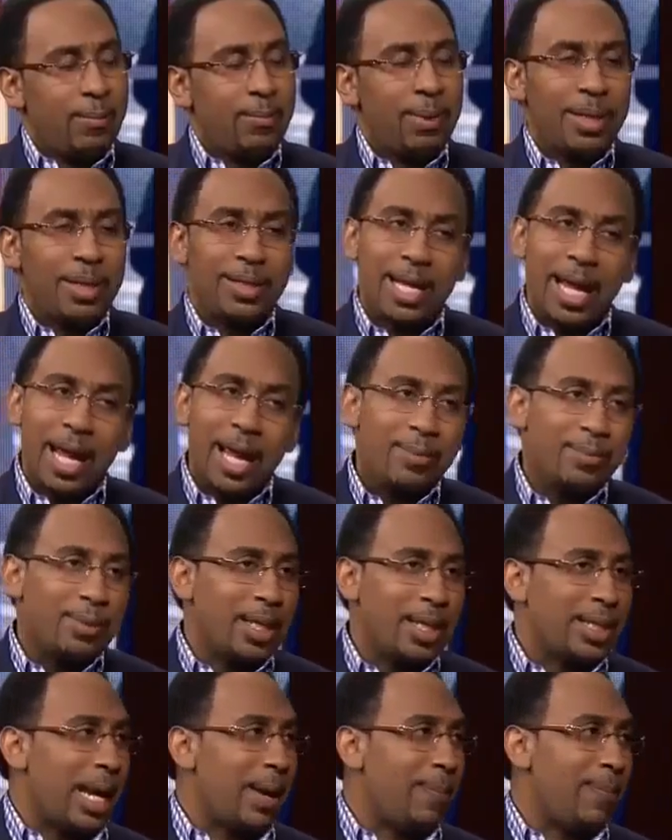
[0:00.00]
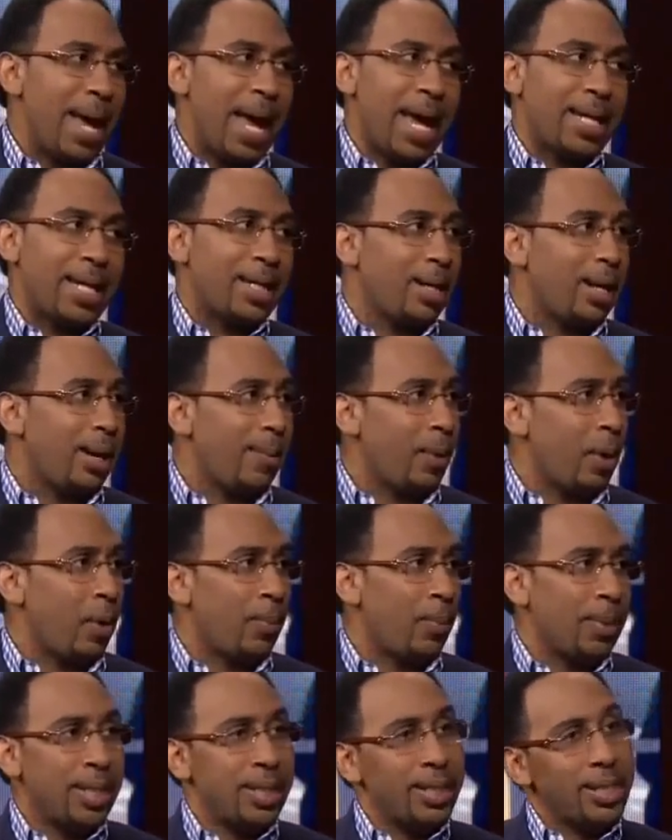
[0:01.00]
But damn, did they back it up
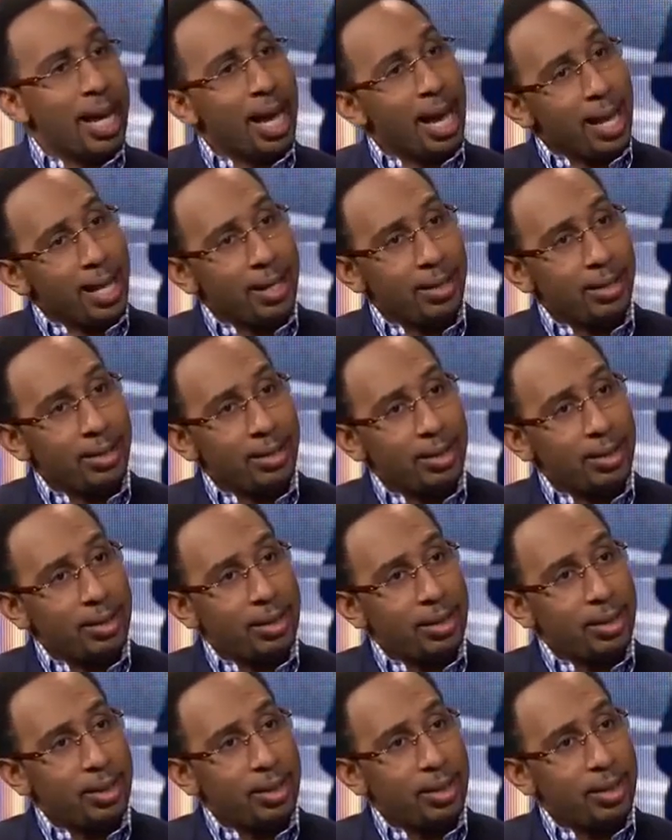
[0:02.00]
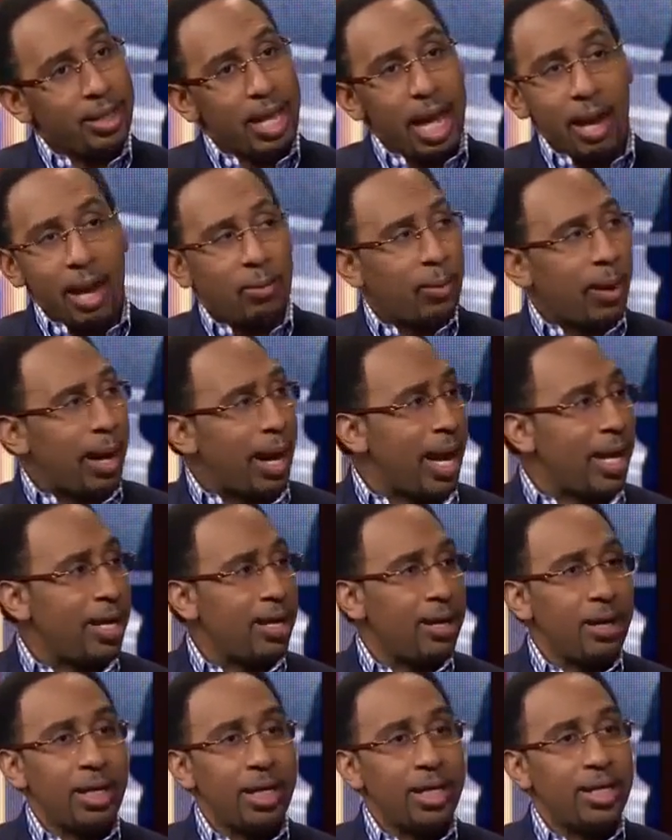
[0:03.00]
opening day. They ran
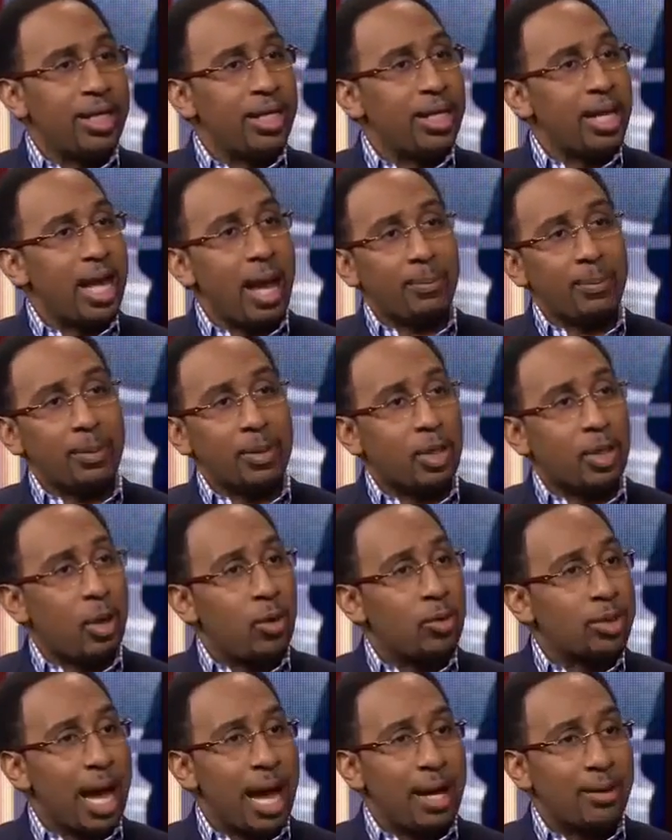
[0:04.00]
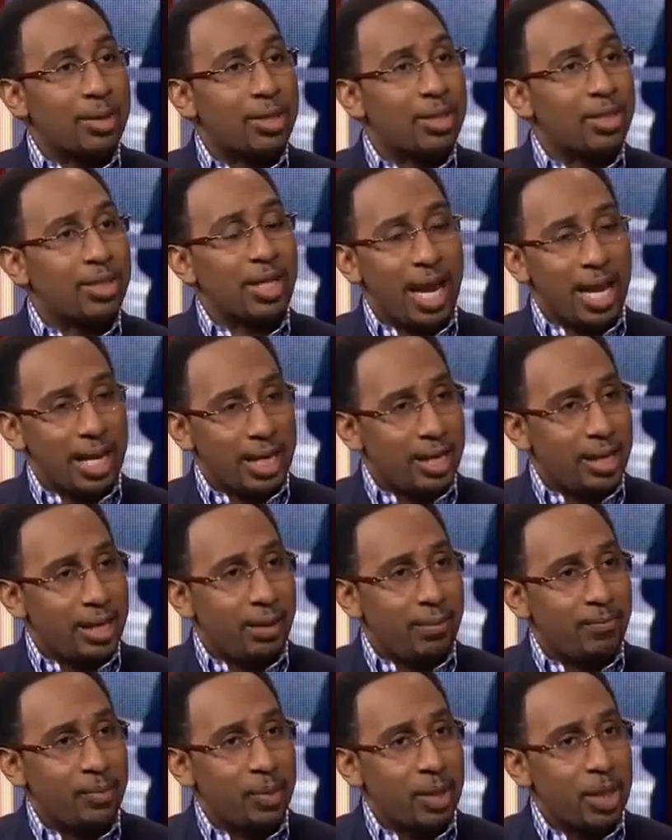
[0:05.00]
the Indianapolis Colts out the
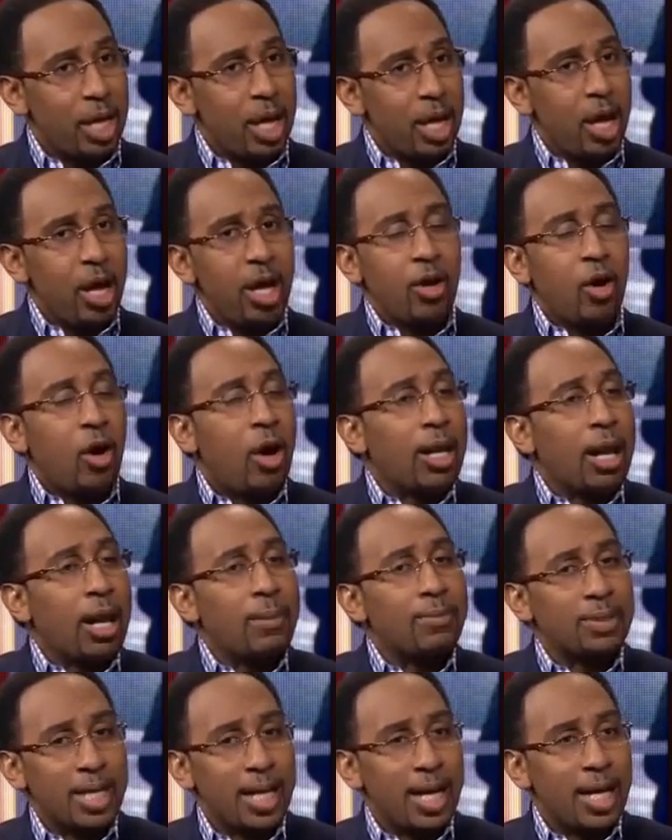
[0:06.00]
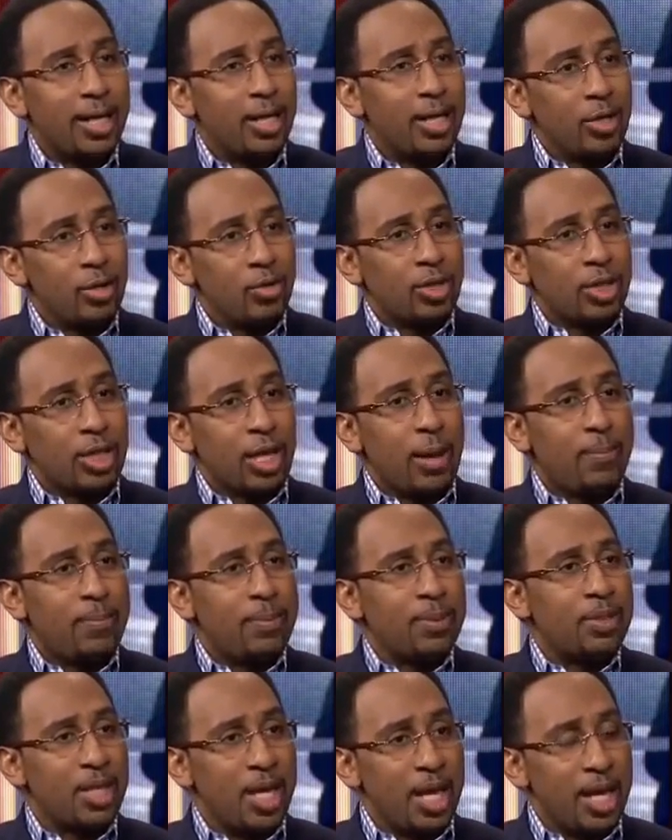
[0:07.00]
stadium. And all I'm saying to you, Skip,
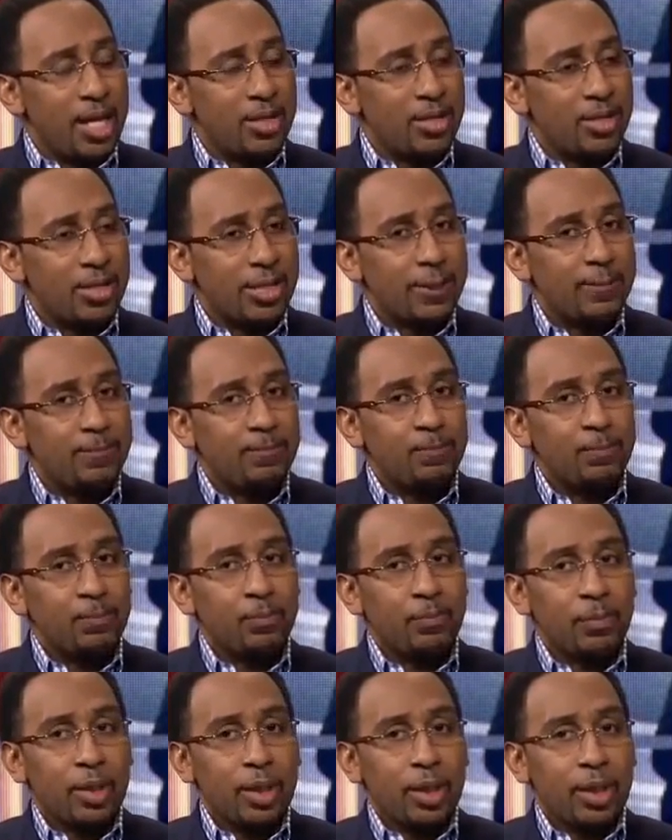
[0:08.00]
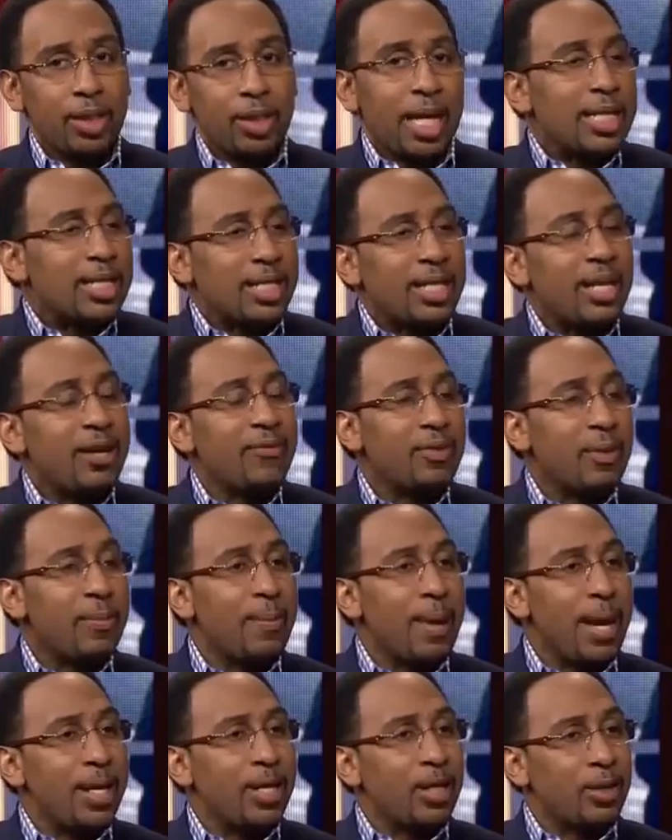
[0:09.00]
is this. Let's give the
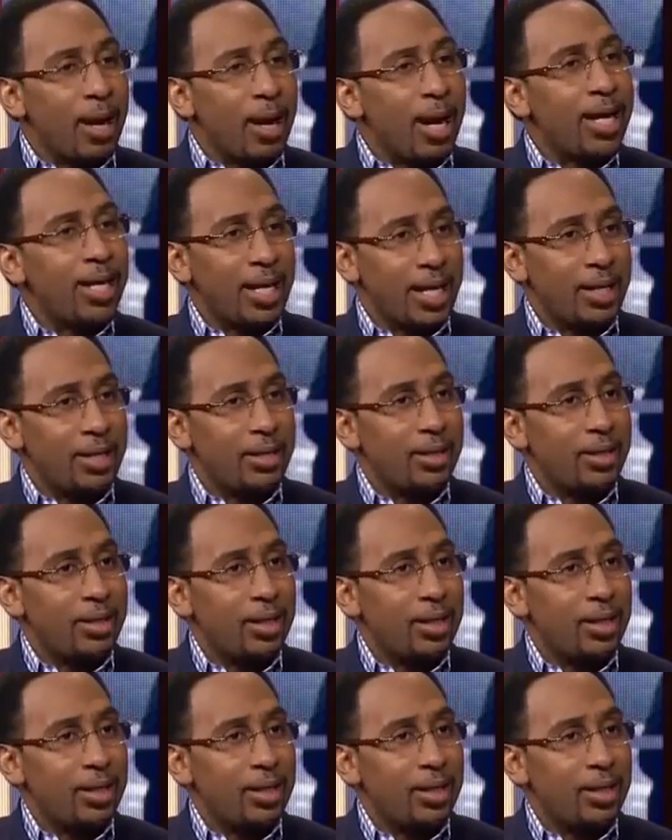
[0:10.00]
man credit.